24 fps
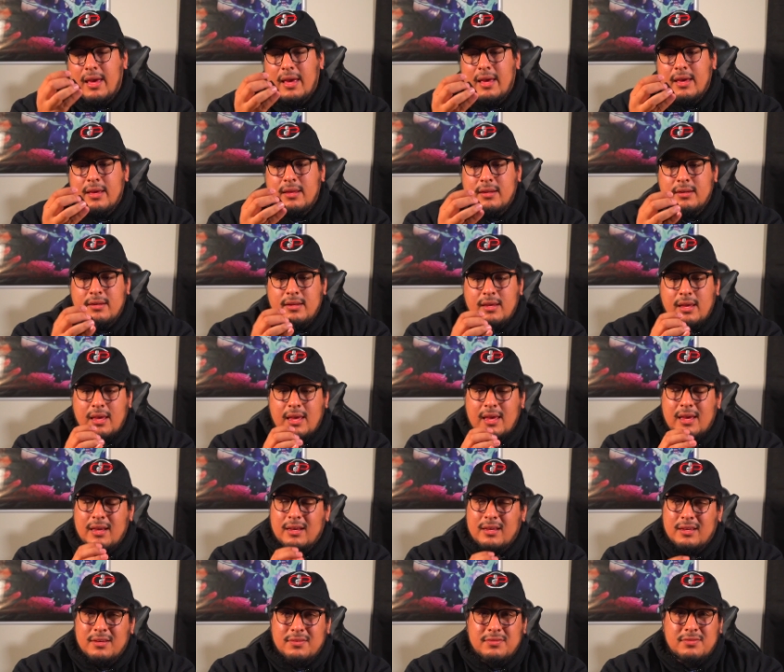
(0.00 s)
and
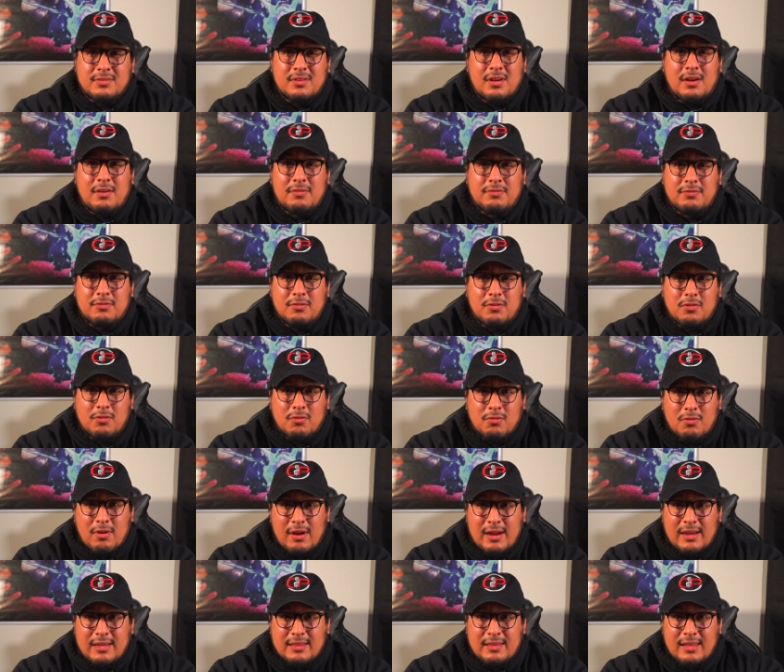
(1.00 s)
it gives off
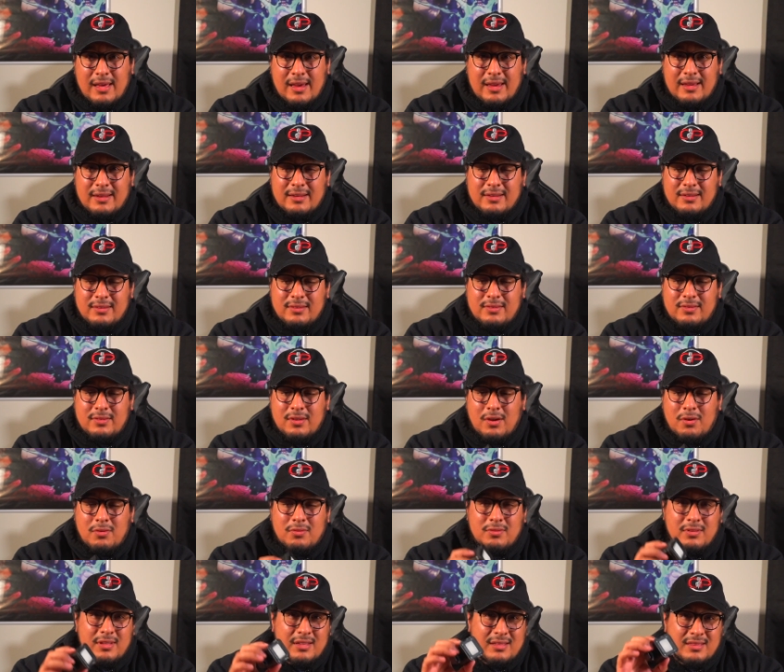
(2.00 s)
great light.
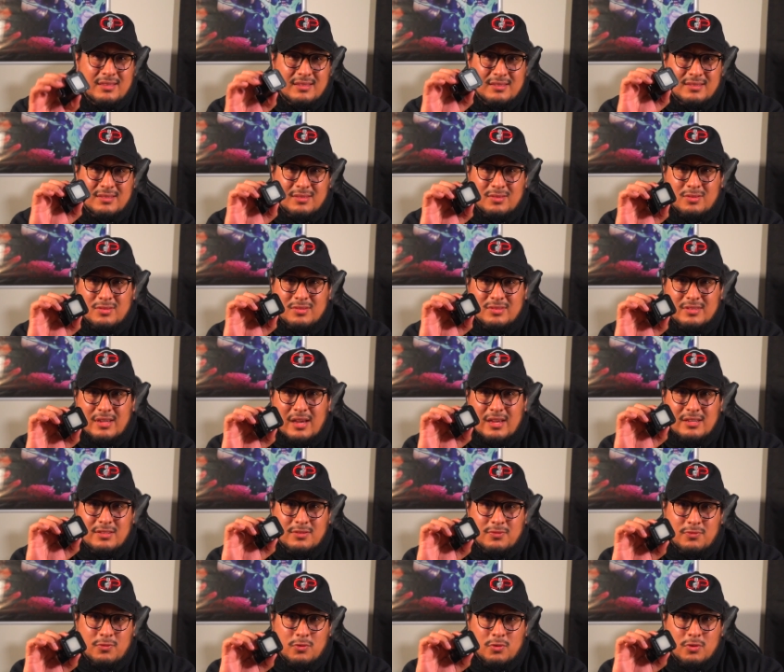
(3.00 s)
Don't let this little
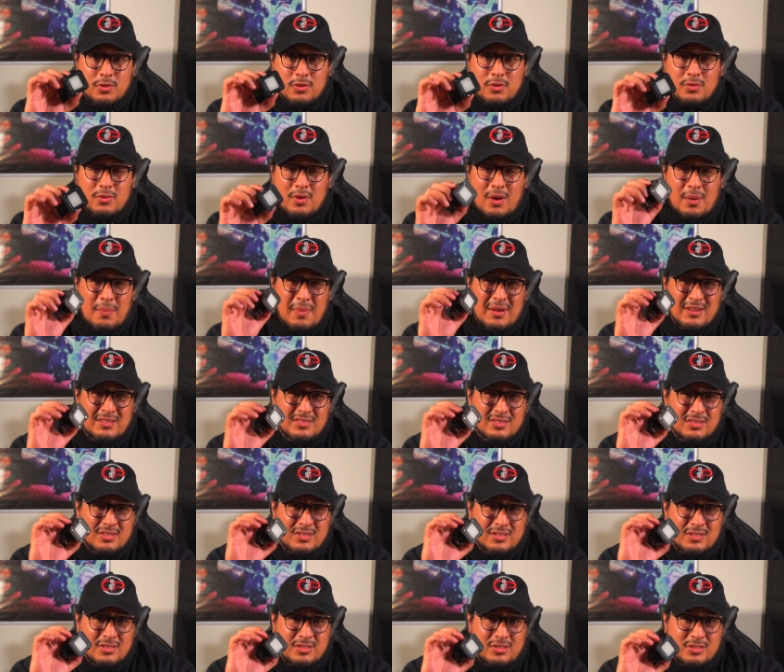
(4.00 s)
size fool you. I'm actually
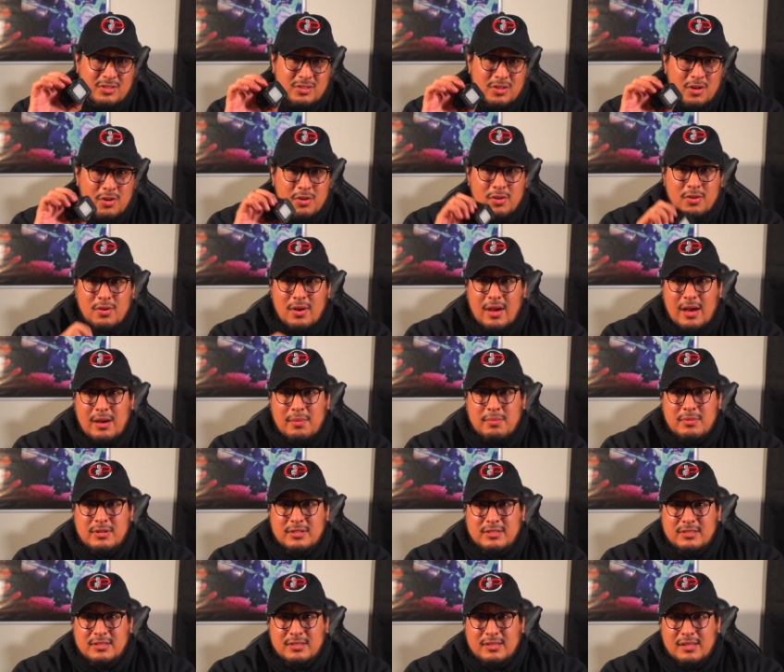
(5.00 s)
gonna show you how
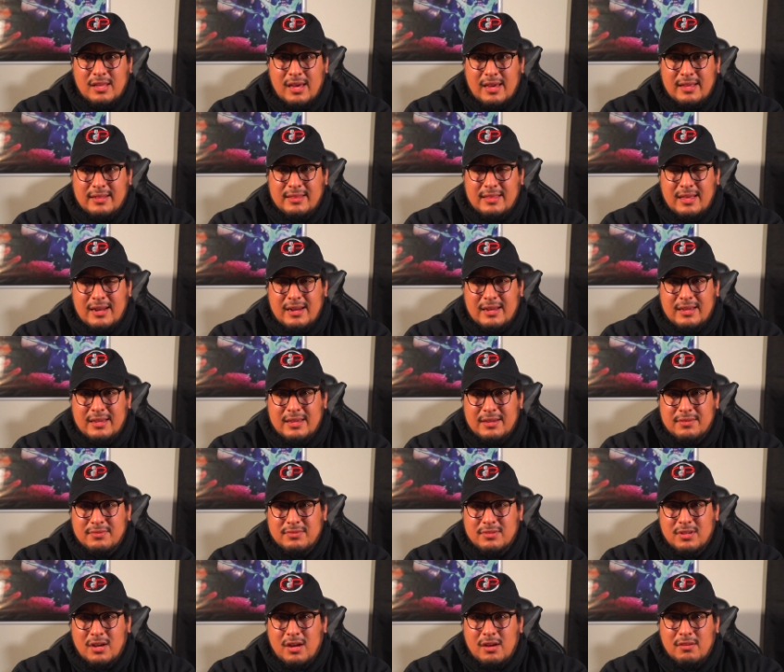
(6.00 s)
much light that it
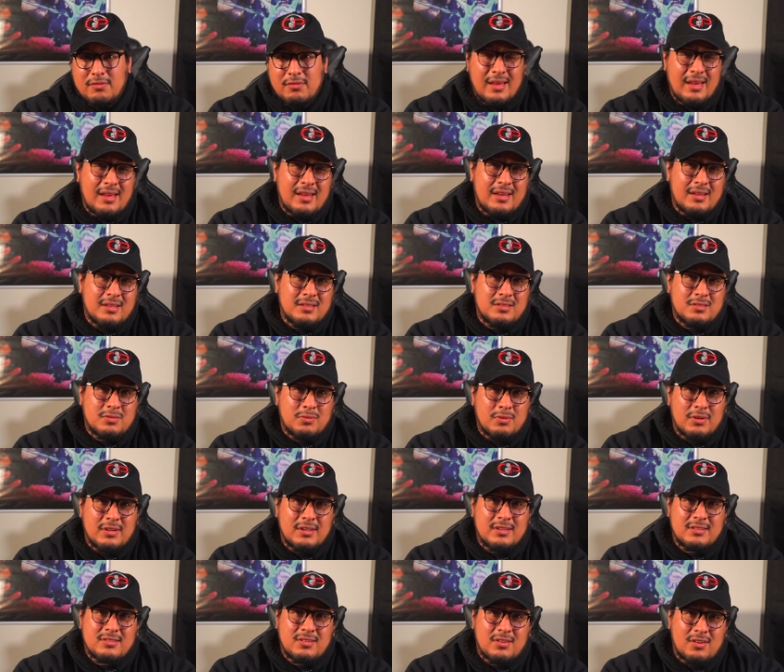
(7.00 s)
gives off. And so we're
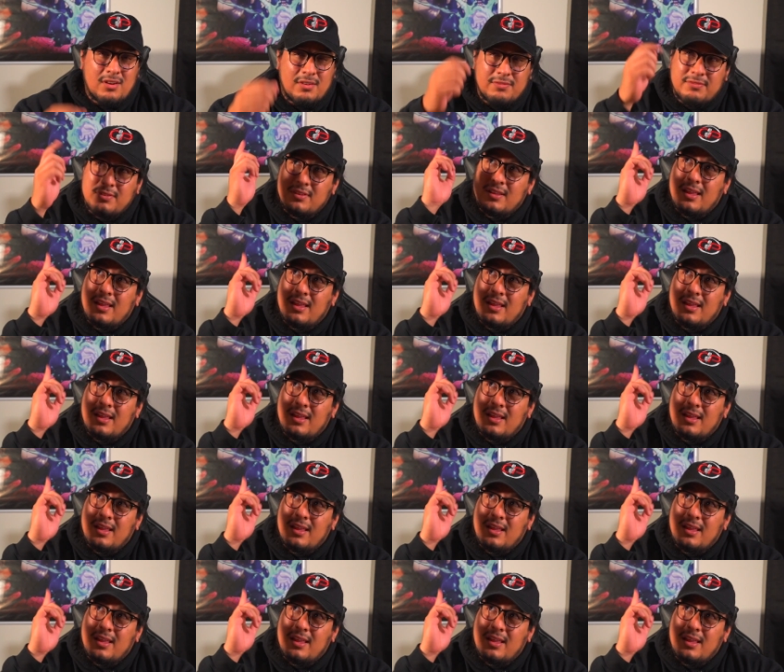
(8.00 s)
gonna turn off the